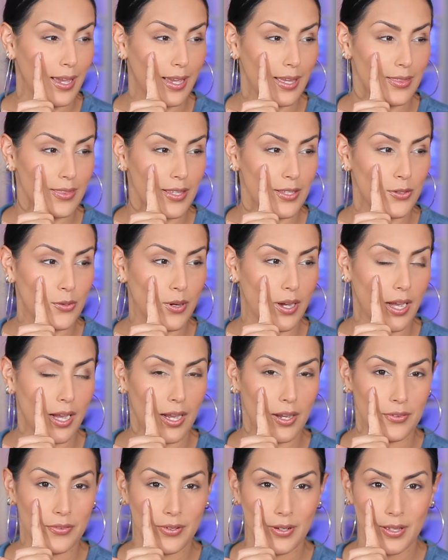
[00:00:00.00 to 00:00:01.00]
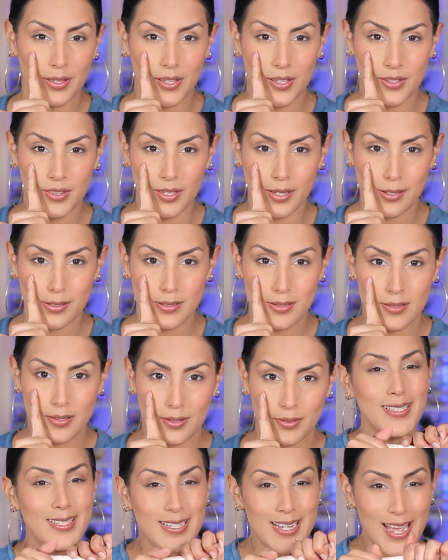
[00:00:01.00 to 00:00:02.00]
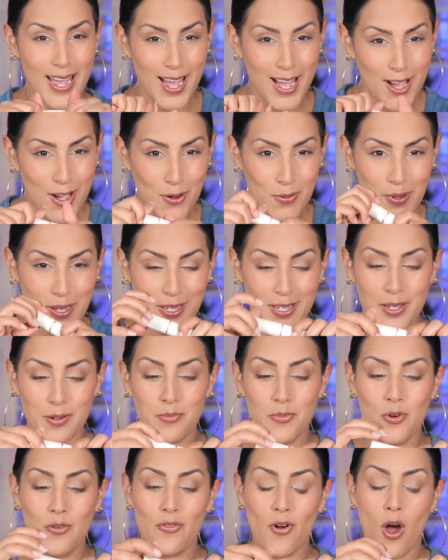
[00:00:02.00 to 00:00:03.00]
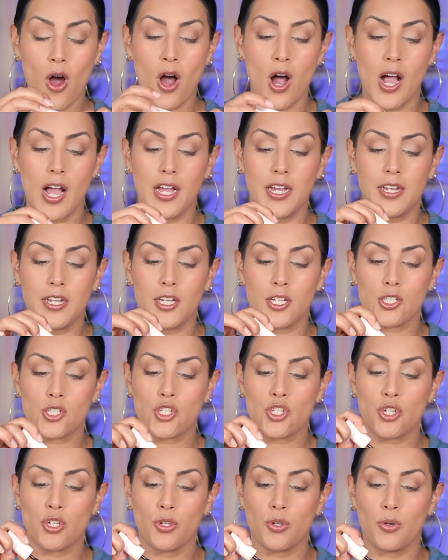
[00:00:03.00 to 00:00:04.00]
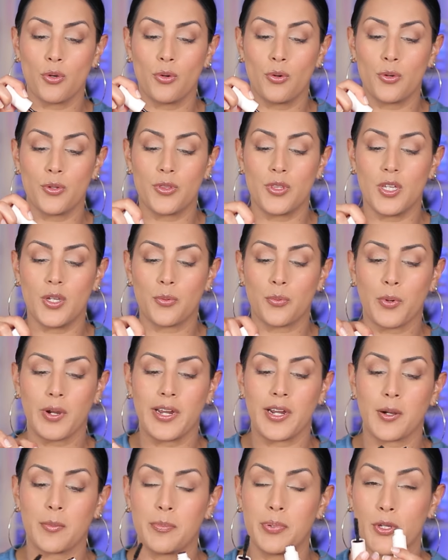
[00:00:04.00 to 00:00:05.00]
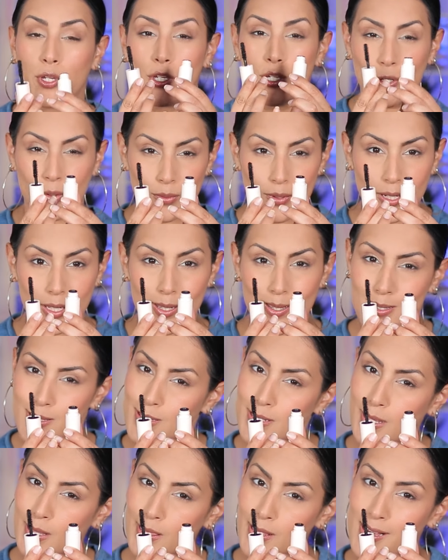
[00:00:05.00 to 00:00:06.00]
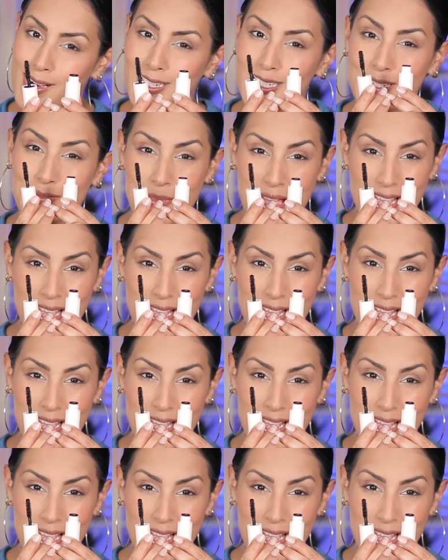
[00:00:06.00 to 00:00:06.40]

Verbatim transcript: and then you have this. Now we can move on to the Rare Beauty Deluxe